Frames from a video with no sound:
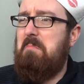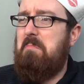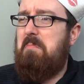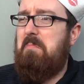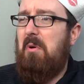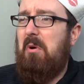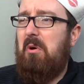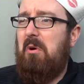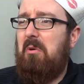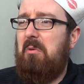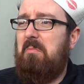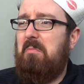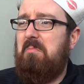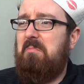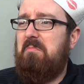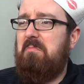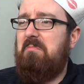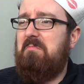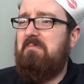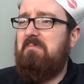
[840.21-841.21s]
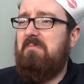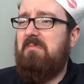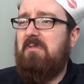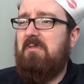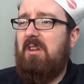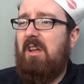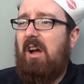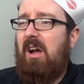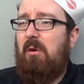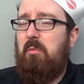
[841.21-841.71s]
but
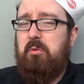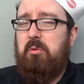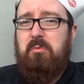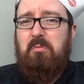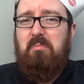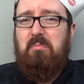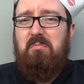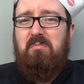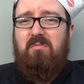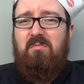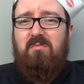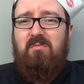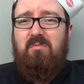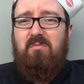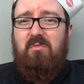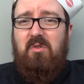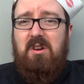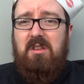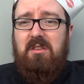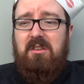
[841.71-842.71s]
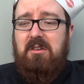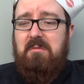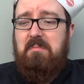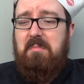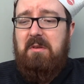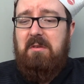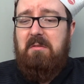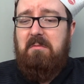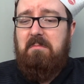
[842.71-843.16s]
I wouldn't really be